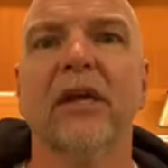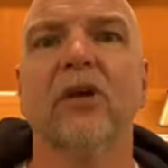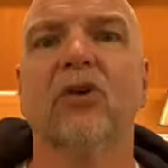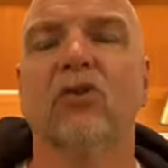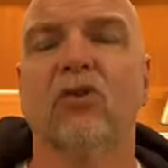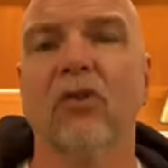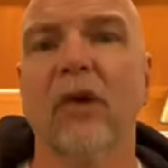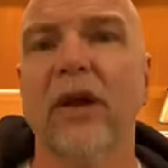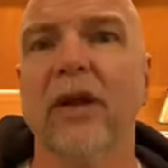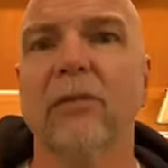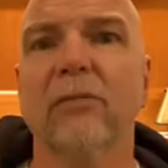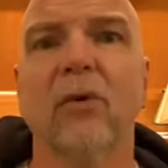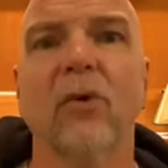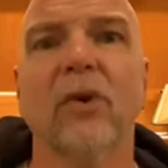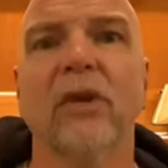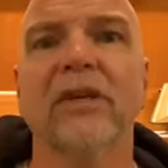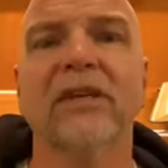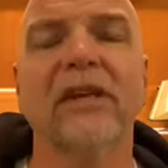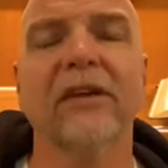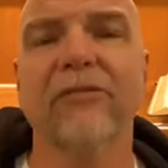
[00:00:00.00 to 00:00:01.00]

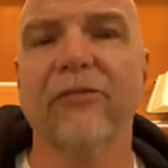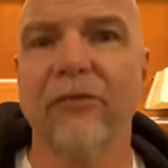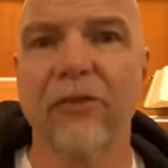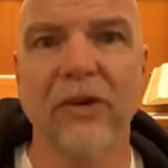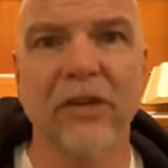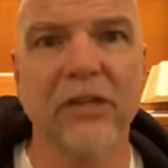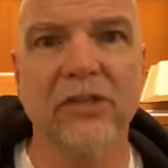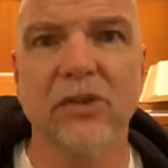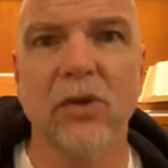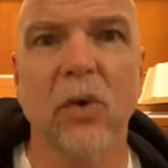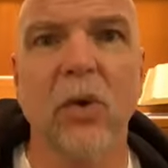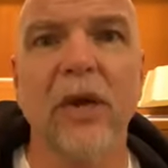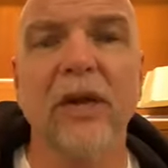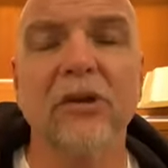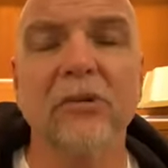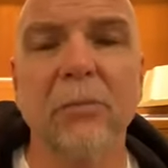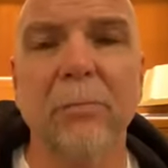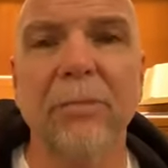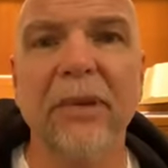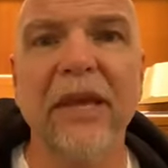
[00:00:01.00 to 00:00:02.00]
incredible and different it's
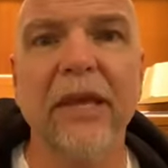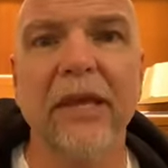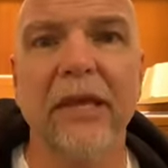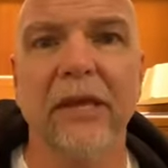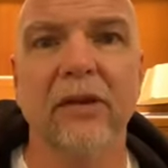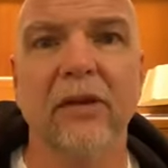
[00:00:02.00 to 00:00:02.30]
going to be,